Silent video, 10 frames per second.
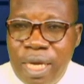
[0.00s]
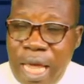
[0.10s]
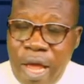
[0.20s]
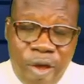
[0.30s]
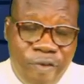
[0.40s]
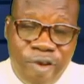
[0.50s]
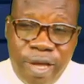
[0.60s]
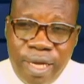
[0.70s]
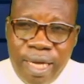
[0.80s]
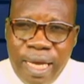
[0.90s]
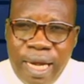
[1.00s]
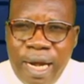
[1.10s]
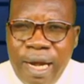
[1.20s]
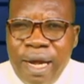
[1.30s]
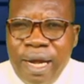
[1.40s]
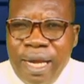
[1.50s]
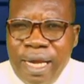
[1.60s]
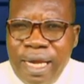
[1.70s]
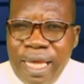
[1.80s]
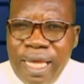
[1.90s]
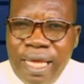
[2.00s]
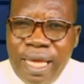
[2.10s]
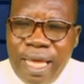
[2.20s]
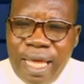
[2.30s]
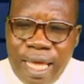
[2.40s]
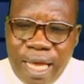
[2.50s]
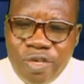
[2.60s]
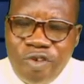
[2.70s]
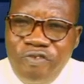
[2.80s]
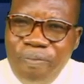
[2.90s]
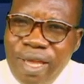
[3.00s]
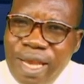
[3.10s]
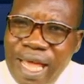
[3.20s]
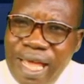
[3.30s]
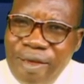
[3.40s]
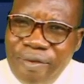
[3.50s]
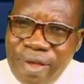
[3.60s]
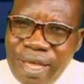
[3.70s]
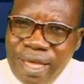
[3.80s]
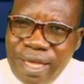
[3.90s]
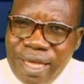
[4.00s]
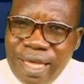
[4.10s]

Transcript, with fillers: However, the act of being angry